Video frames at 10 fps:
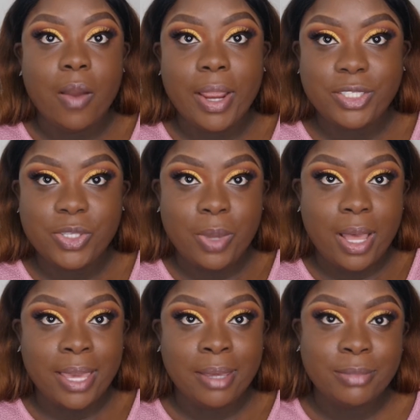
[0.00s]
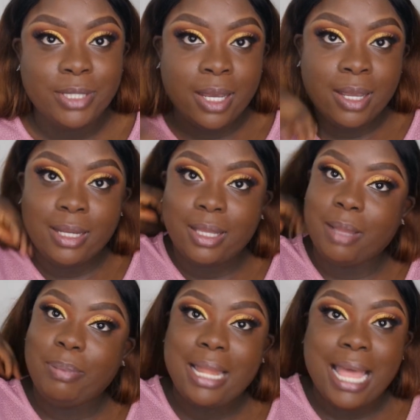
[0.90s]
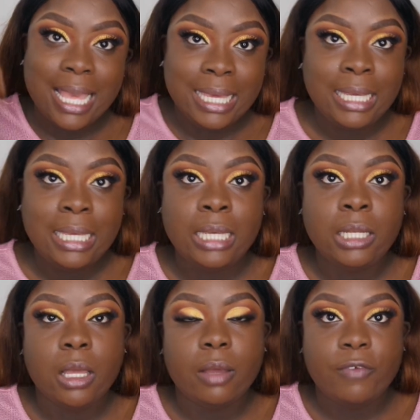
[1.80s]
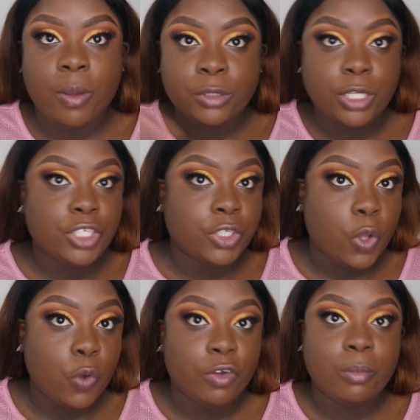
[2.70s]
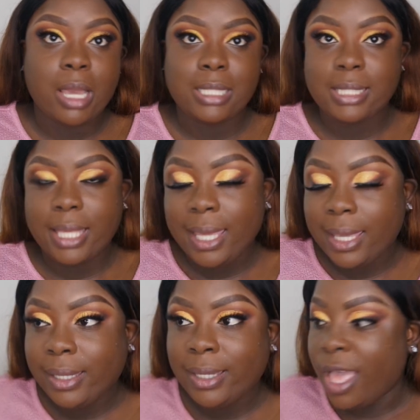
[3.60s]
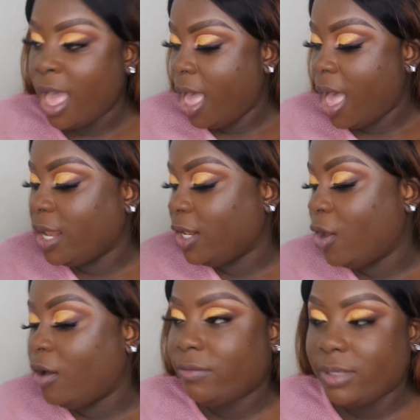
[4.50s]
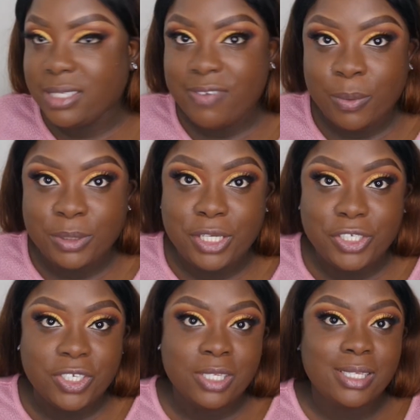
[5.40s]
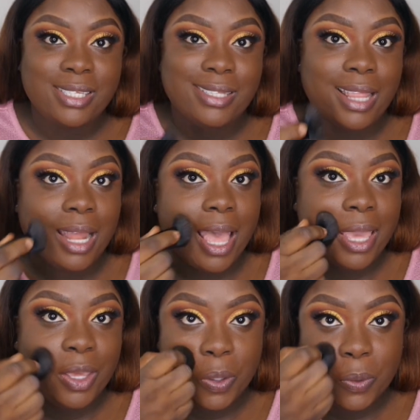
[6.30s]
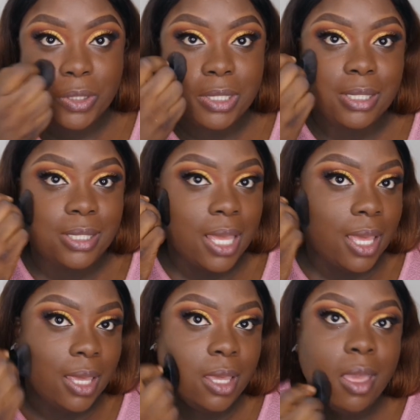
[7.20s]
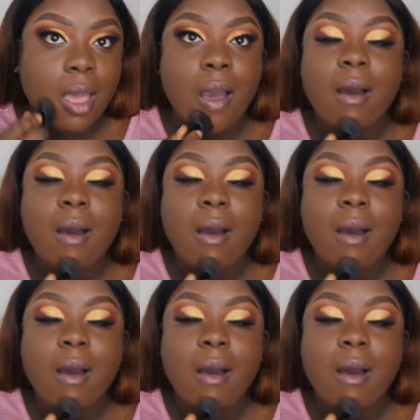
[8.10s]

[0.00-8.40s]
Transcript: All right, so I am done applying foundation over my skin. I love these foundations that I use today.